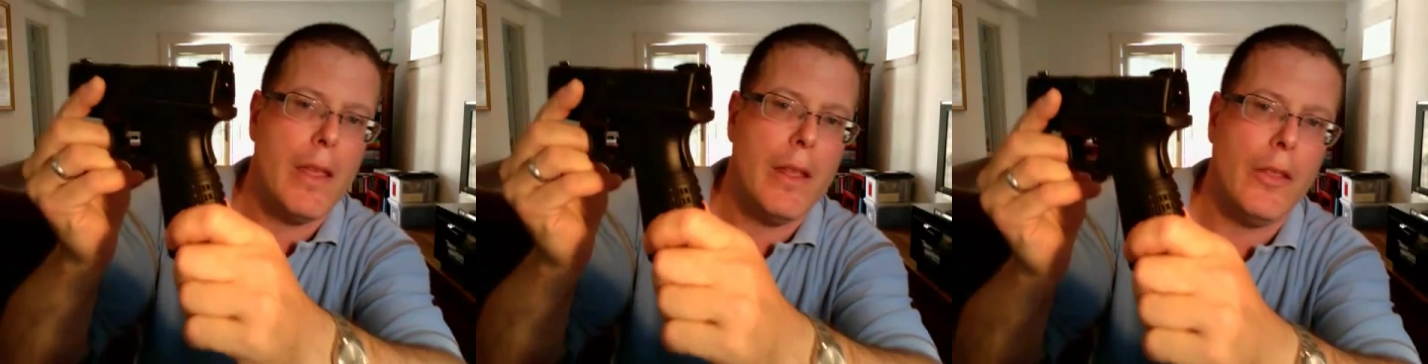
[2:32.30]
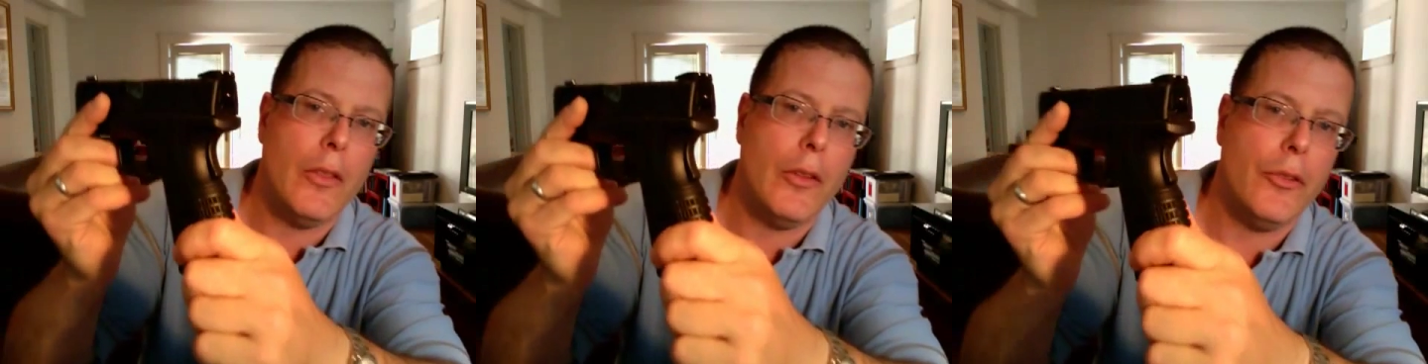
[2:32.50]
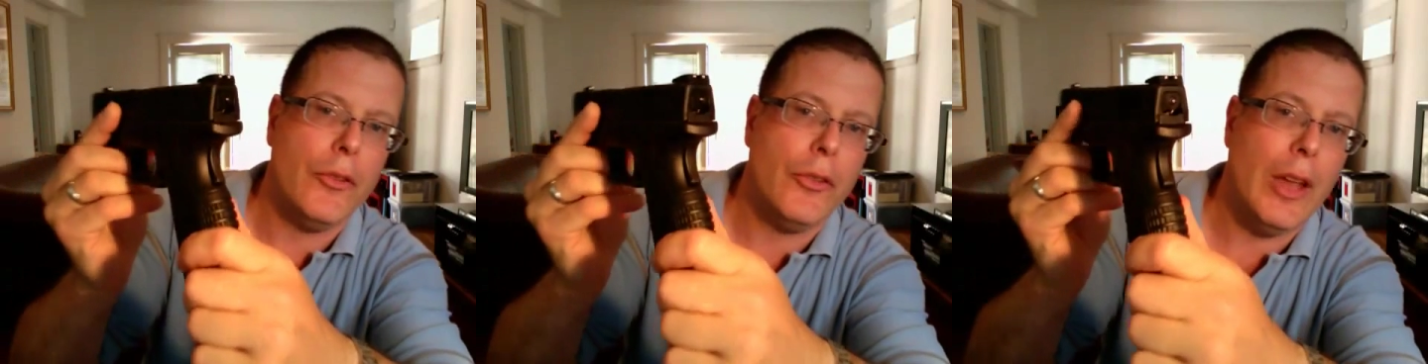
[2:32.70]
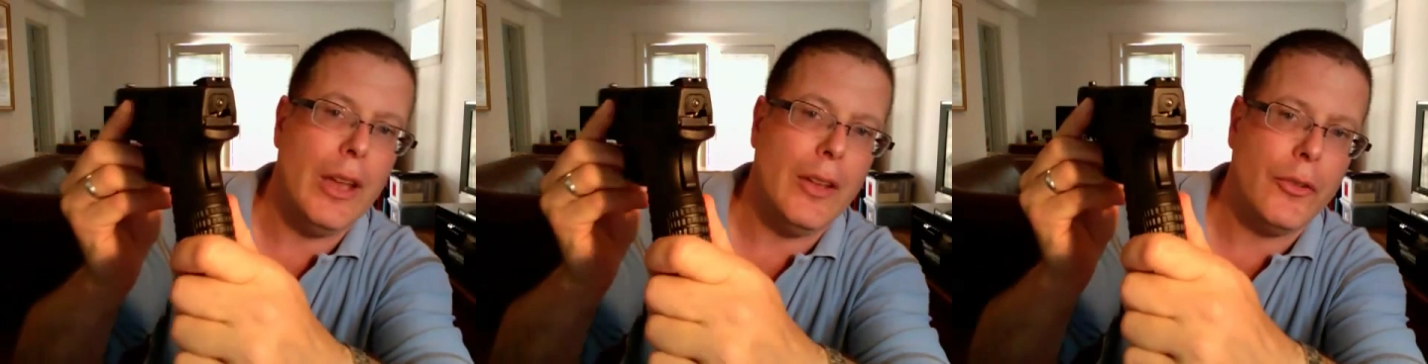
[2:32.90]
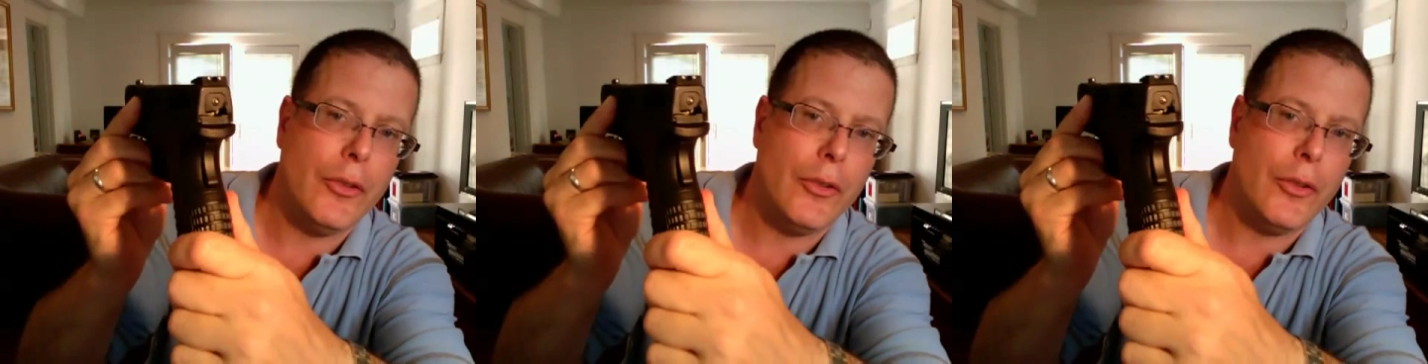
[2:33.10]
The
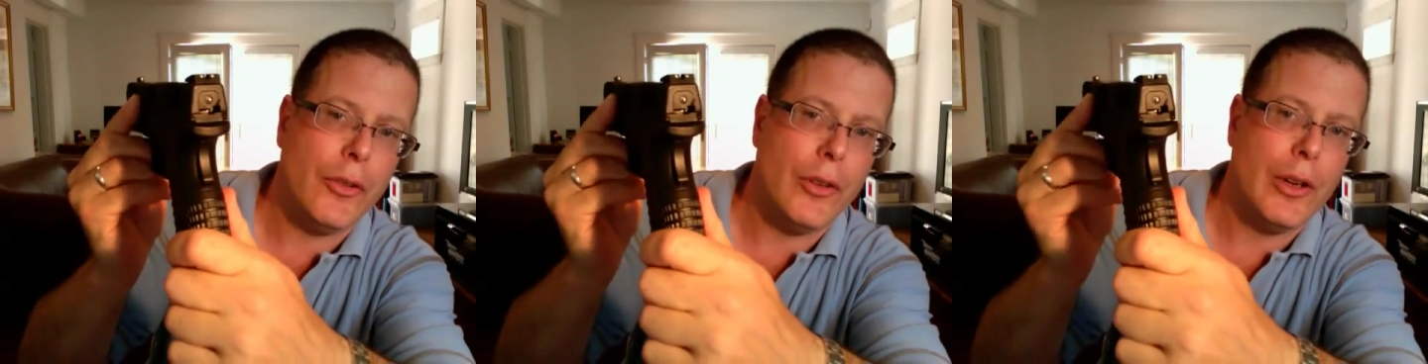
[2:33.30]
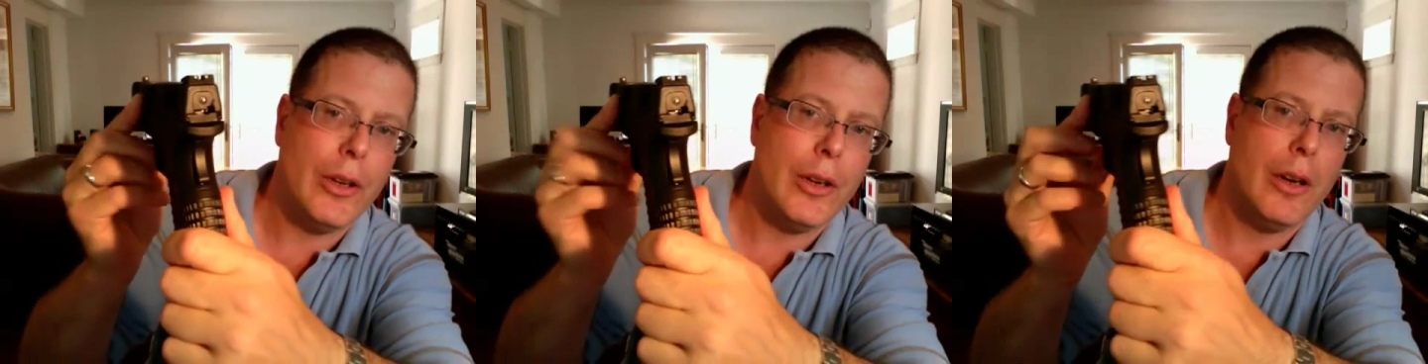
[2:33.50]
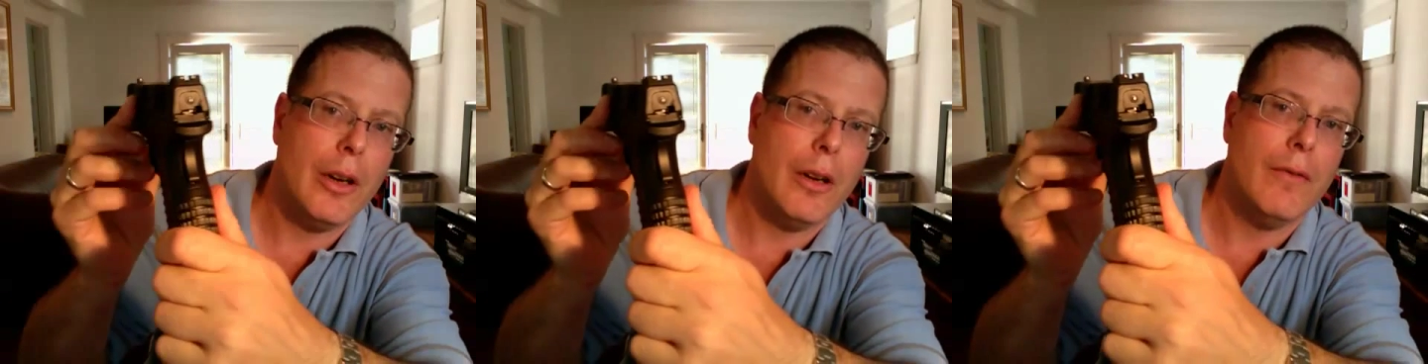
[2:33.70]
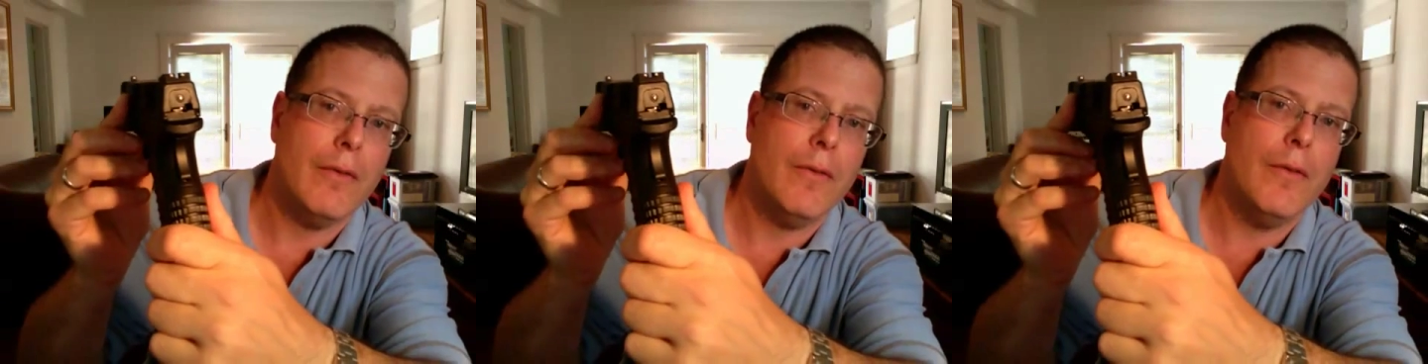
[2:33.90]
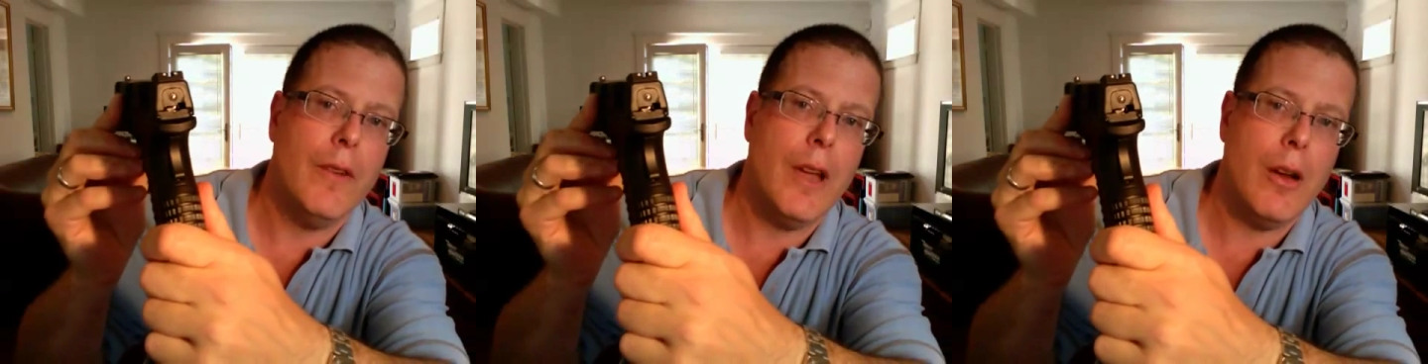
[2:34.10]
sights are
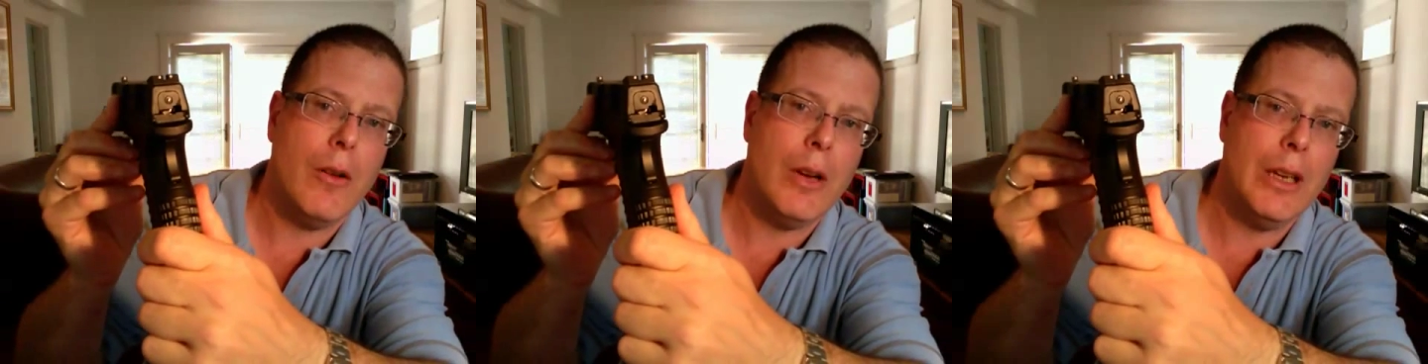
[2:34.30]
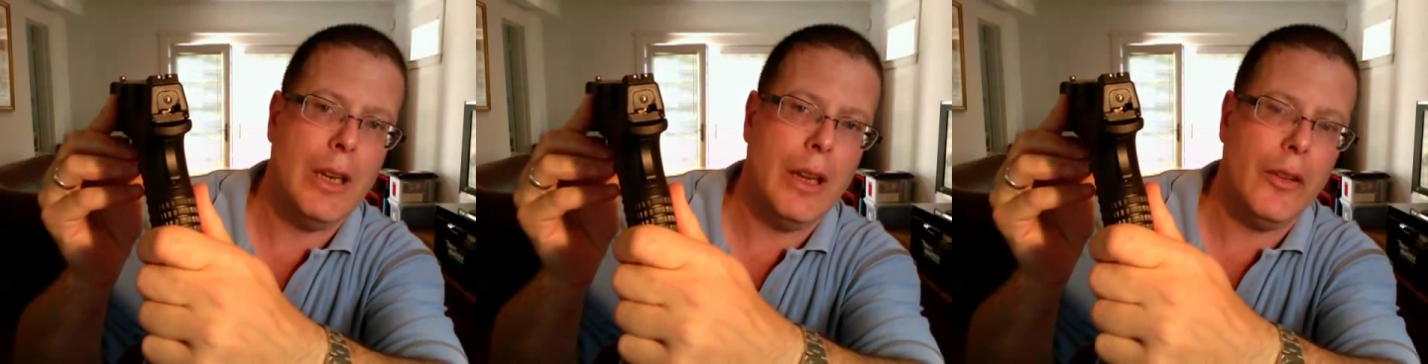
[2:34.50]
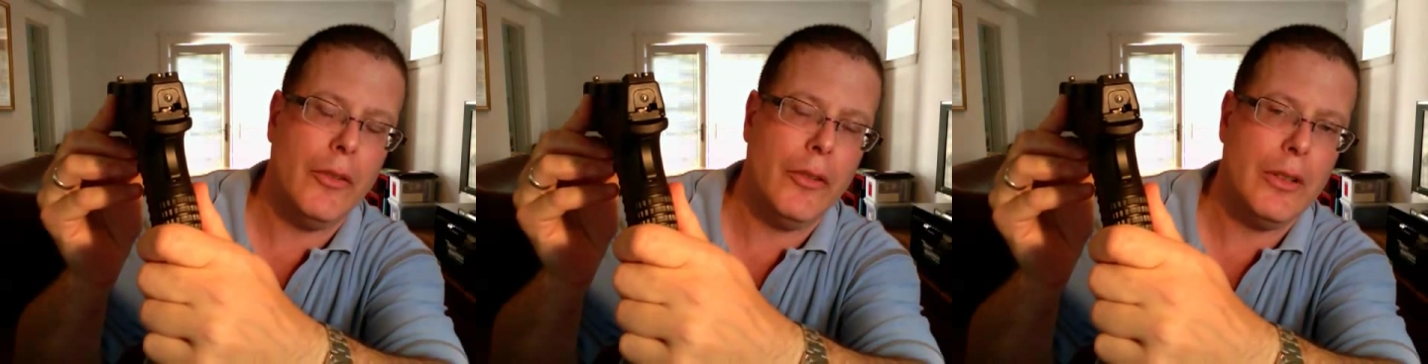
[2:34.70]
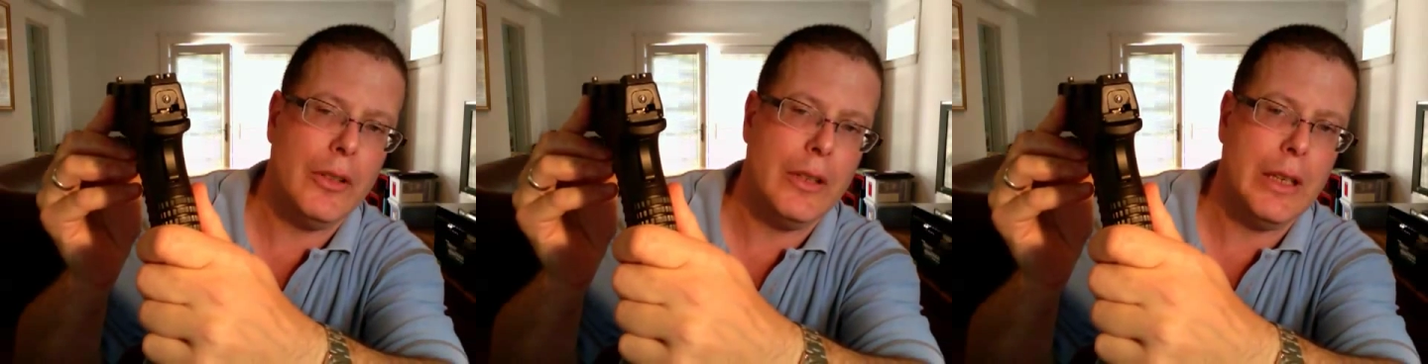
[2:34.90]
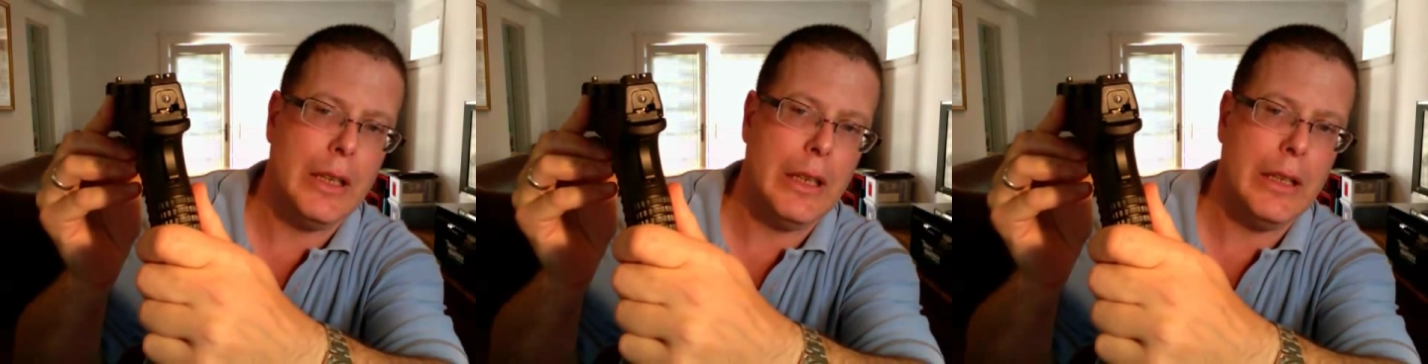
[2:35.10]
very nice
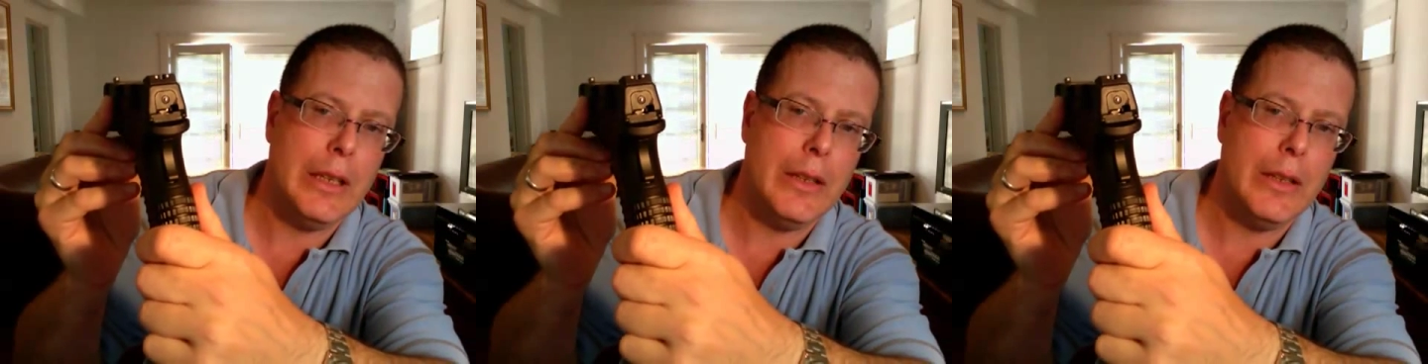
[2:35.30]
indeed.